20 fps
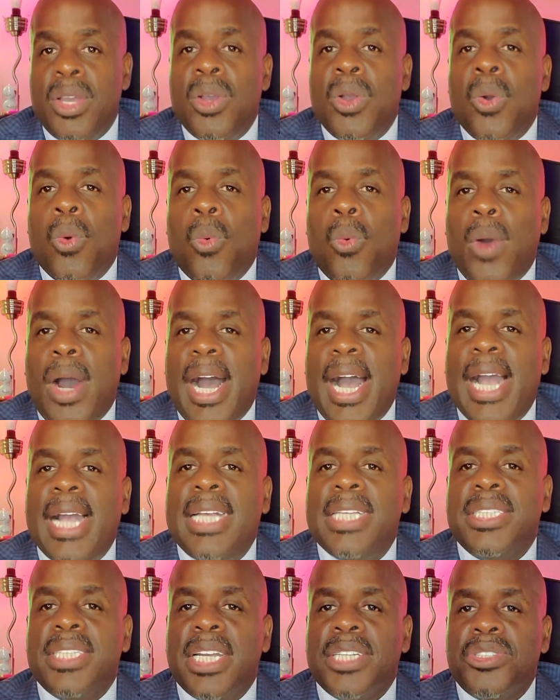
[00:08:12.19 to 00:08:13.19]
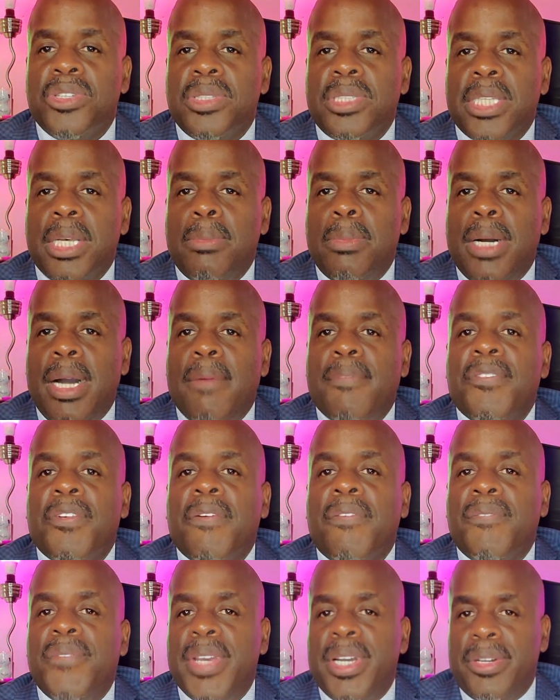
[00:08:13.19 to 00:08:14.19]
Why set yourself up for
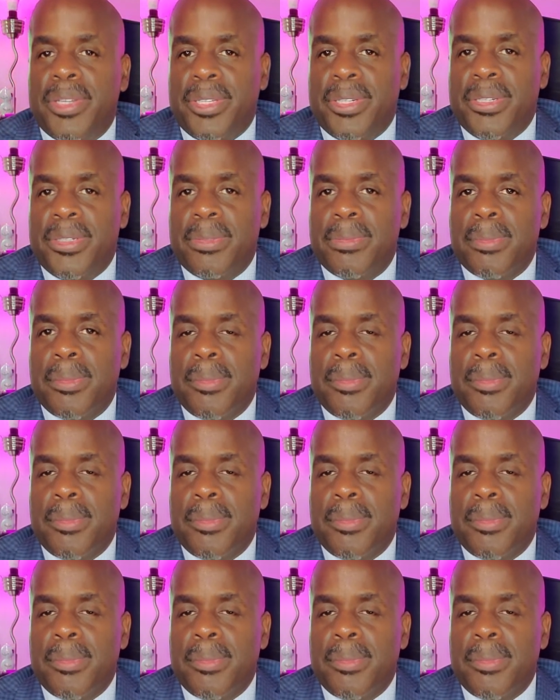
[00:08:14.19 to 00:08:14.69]
failure?